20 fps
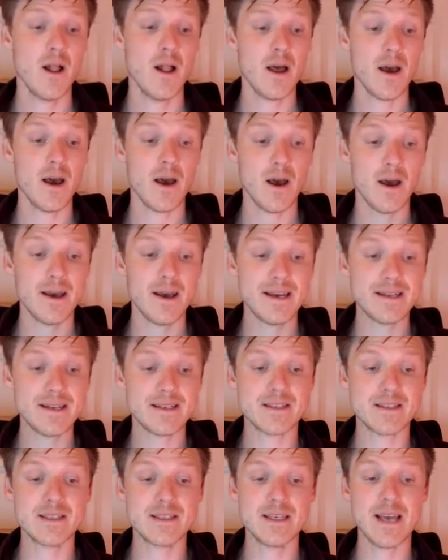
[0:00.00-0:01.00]
It
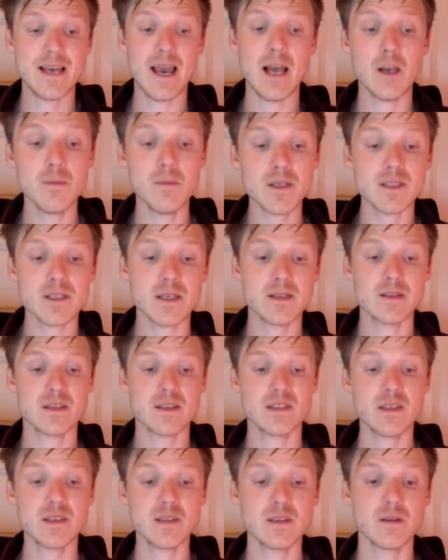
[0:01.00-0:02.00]
is the elements in the
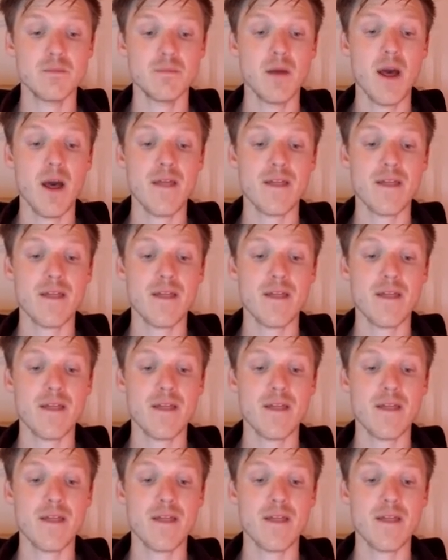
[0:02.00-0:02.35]
system